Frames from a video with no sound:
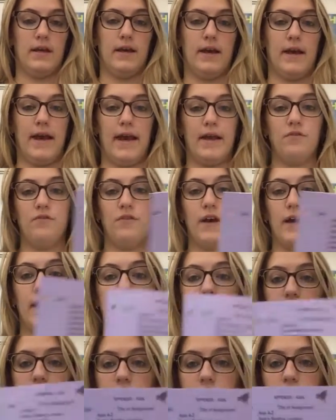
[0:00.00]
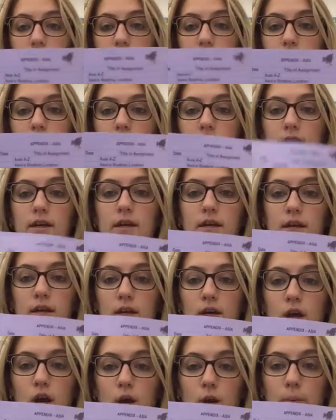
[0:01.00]
And finally,
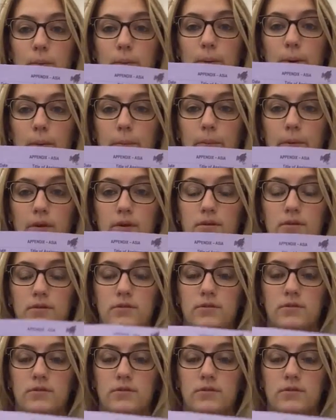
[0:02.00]
our purple